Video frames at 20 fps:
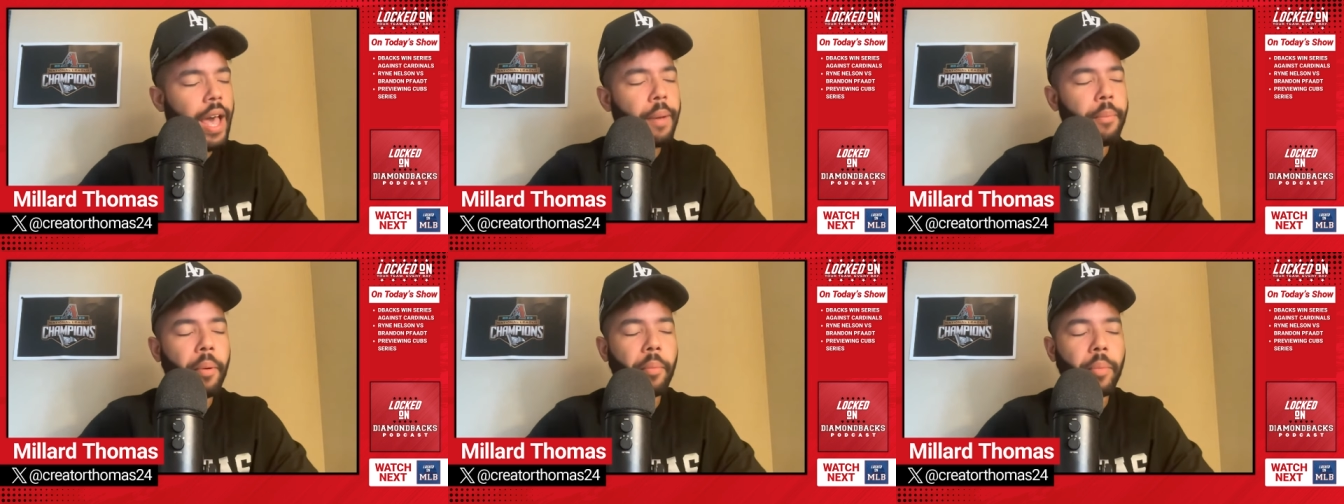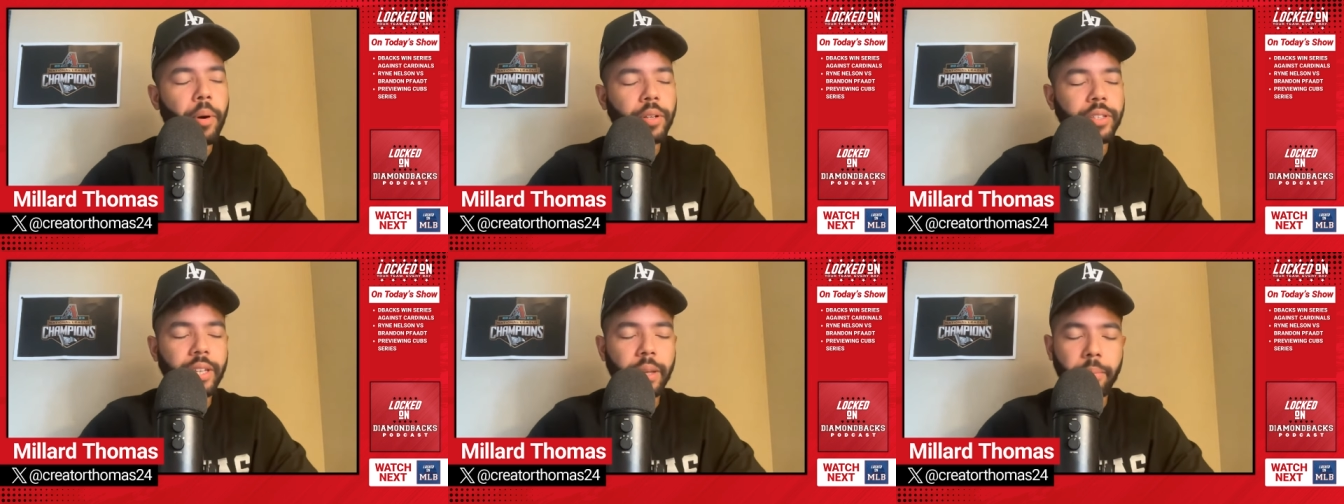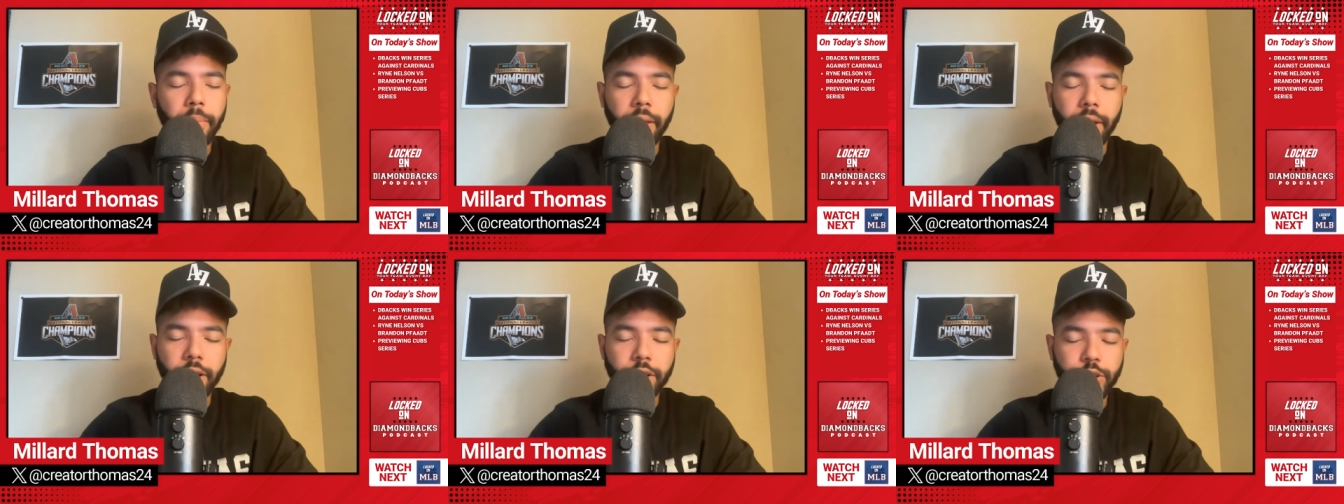I'm a
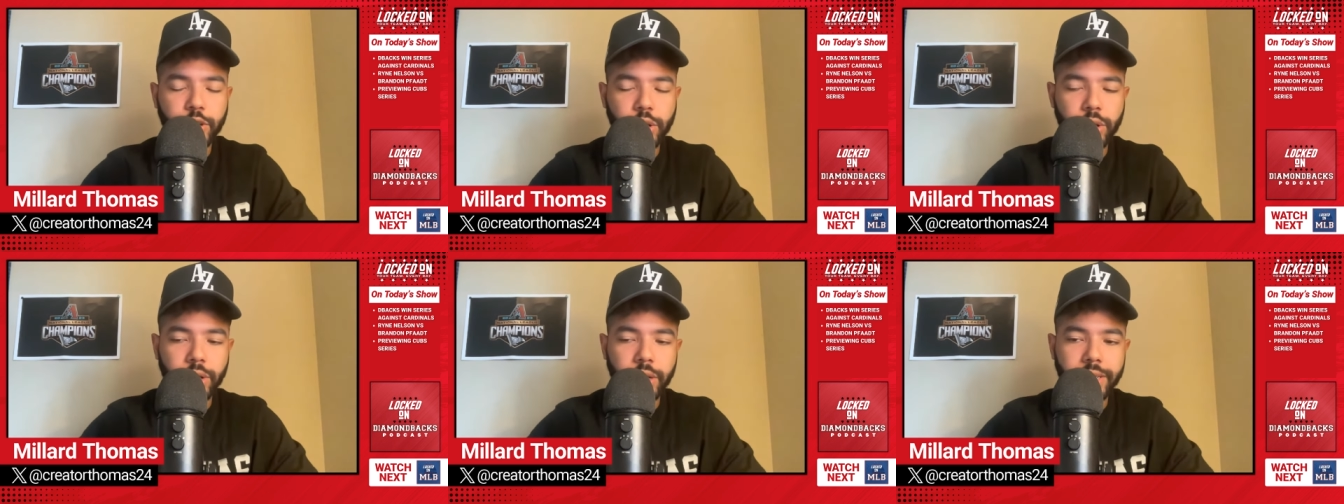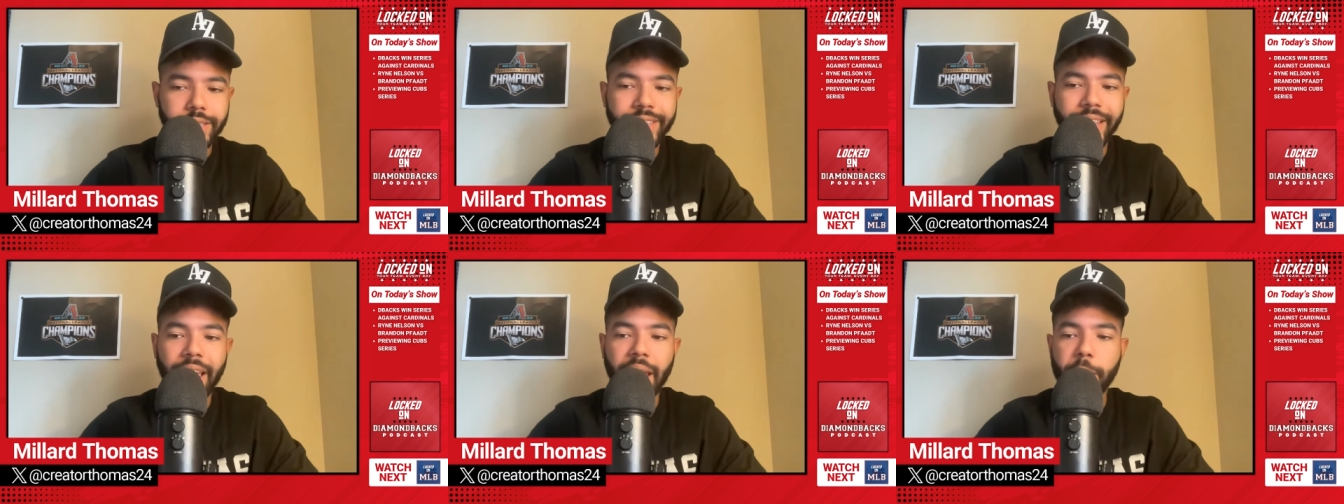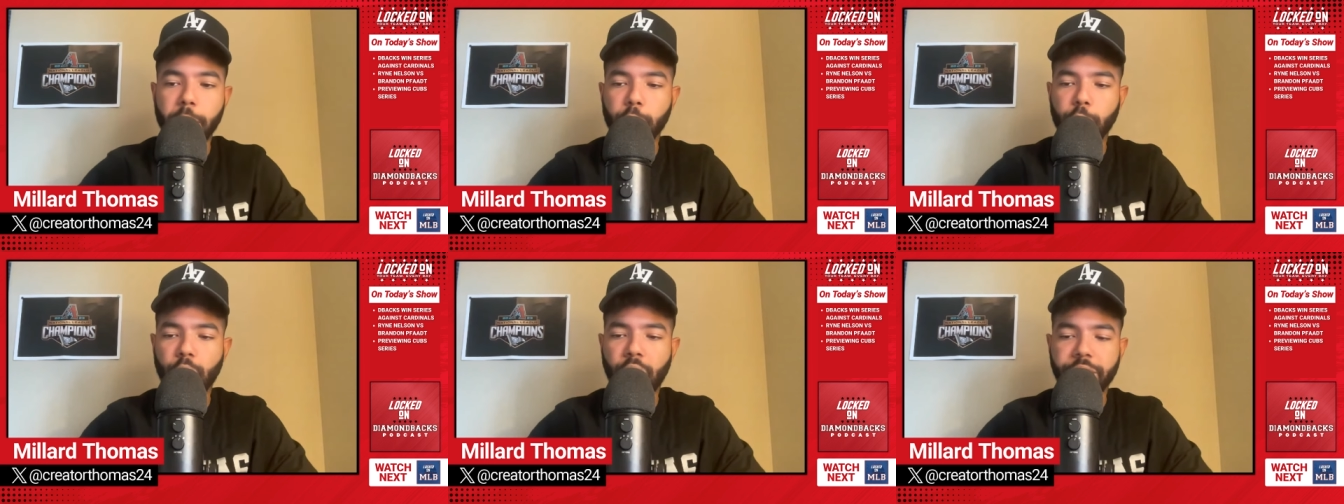multimedia journalist and
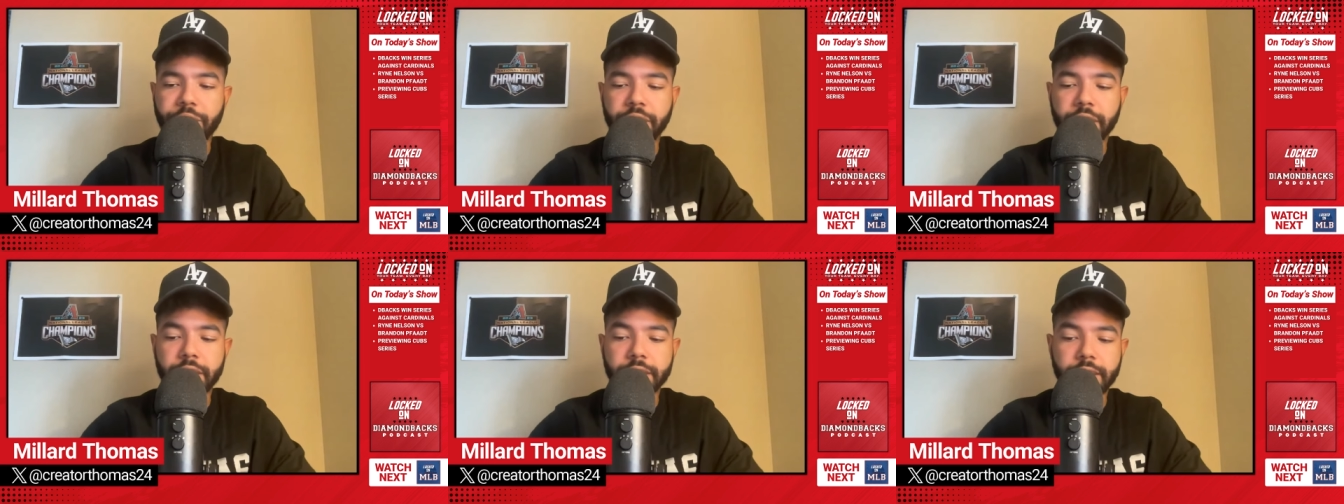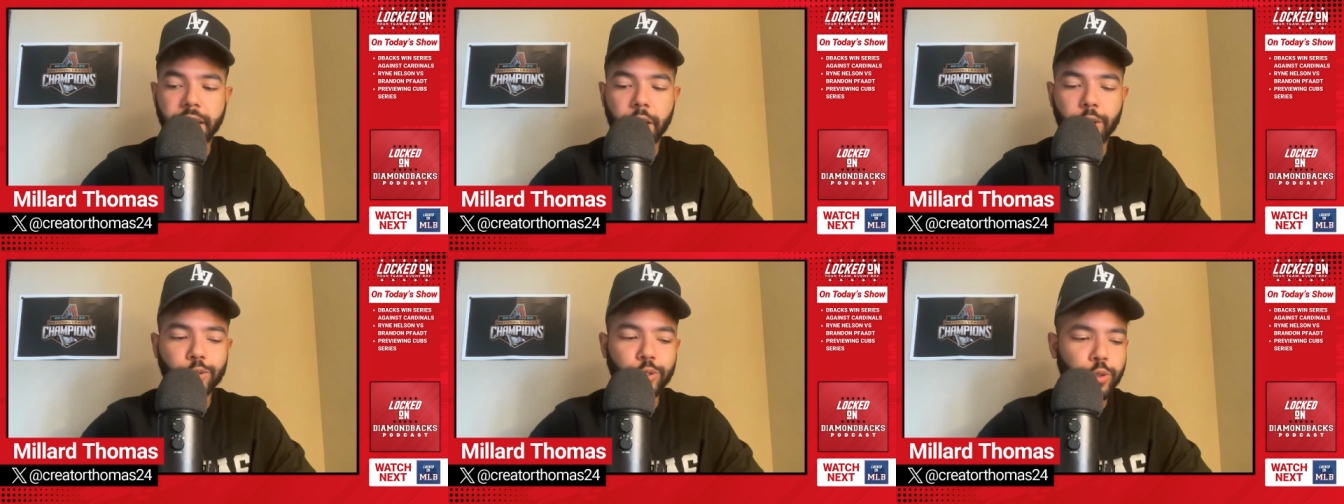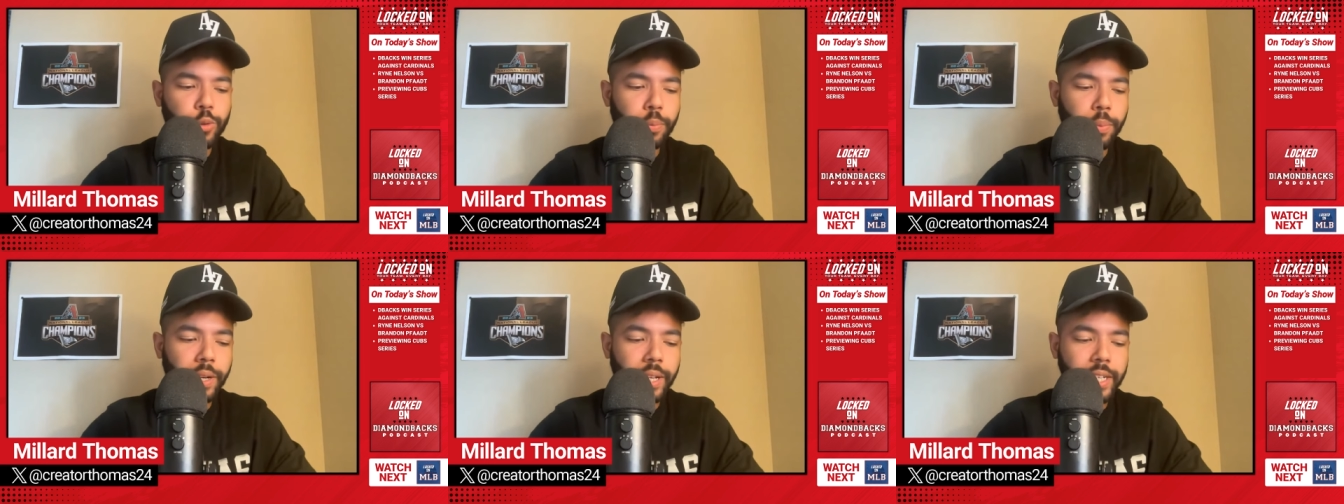I'm a graphic designer,
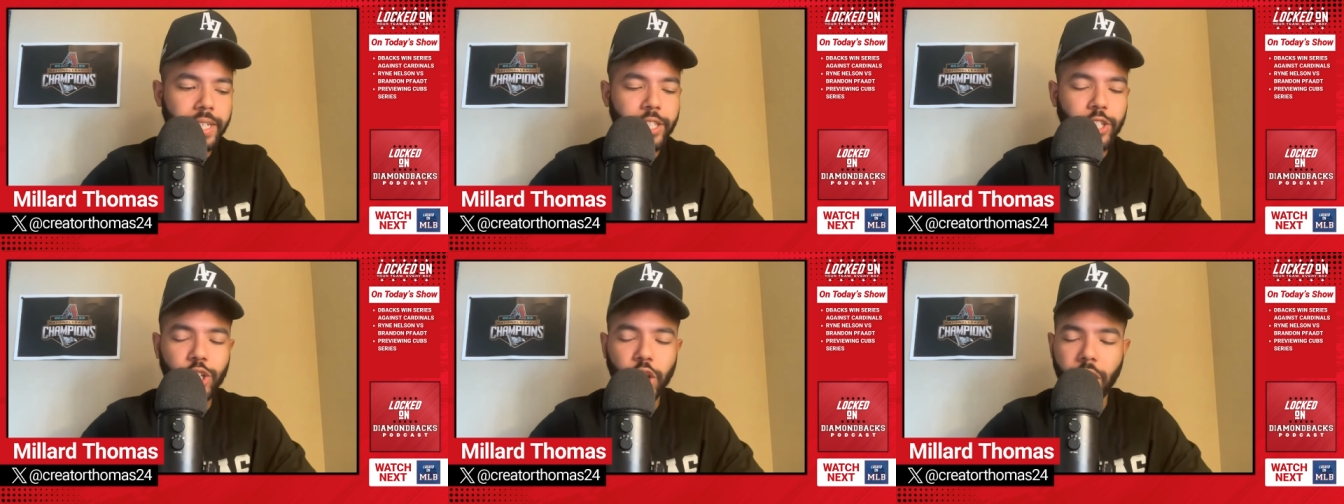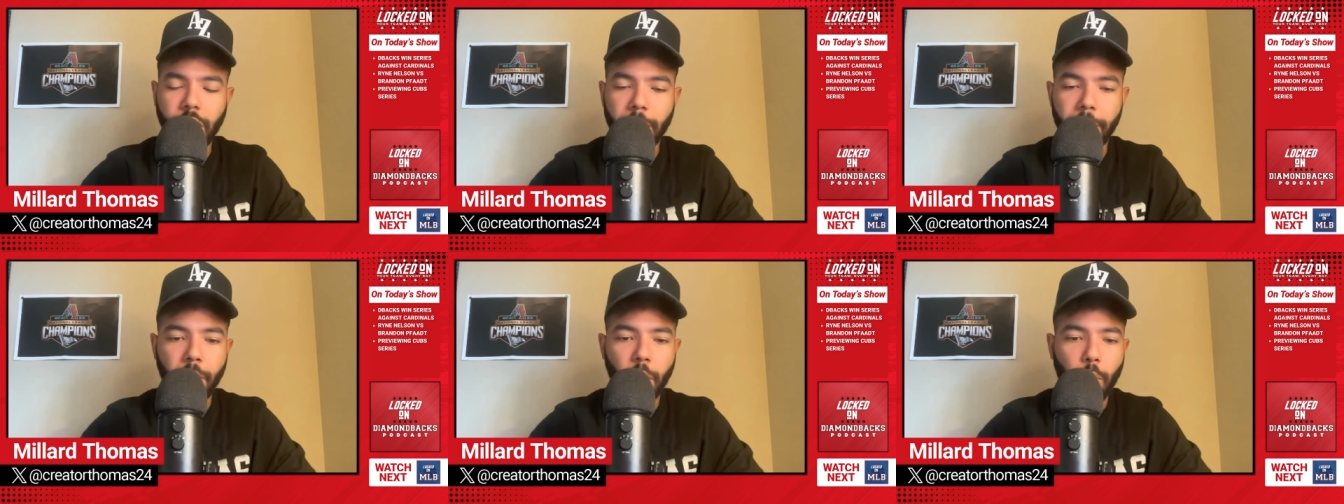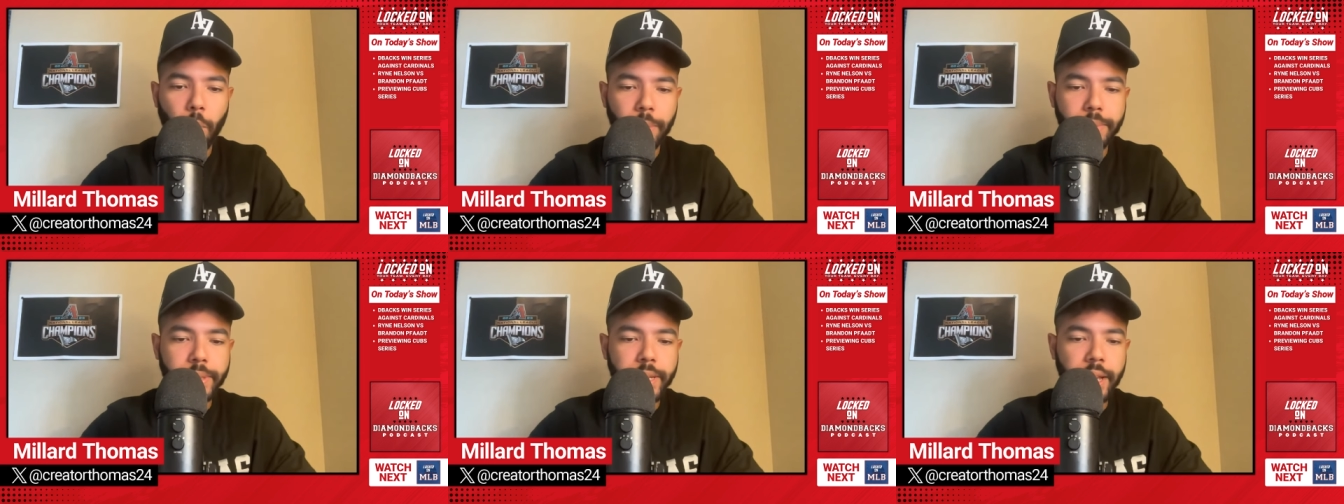so please check out my
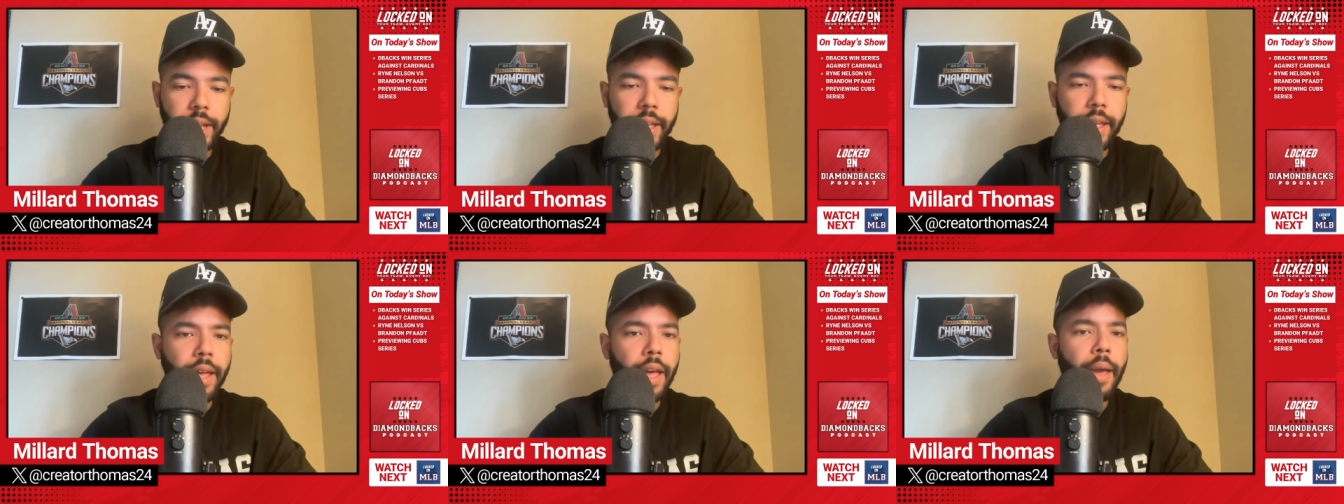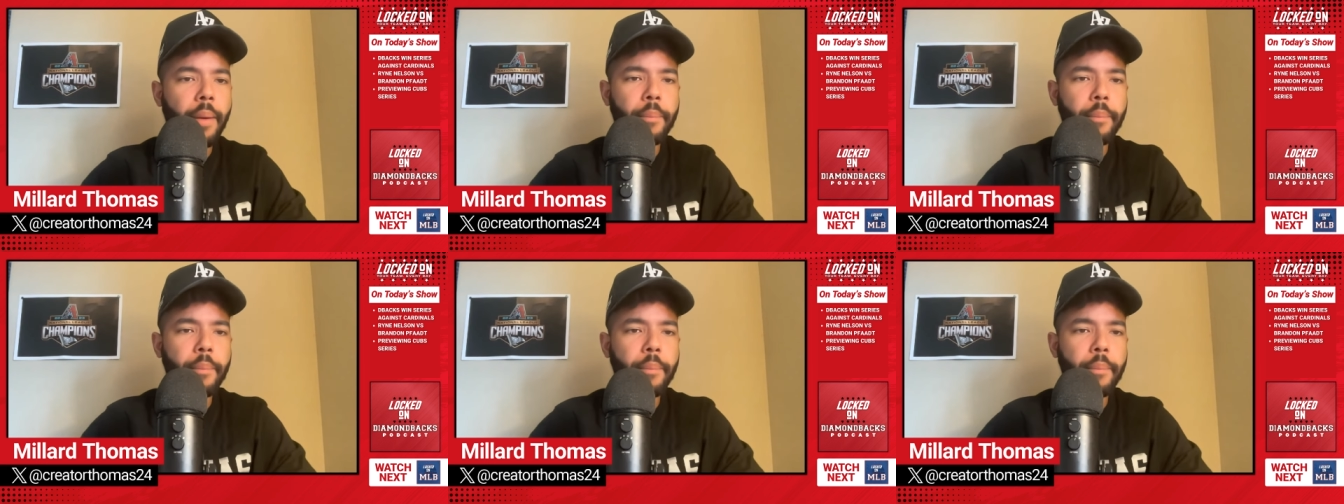website,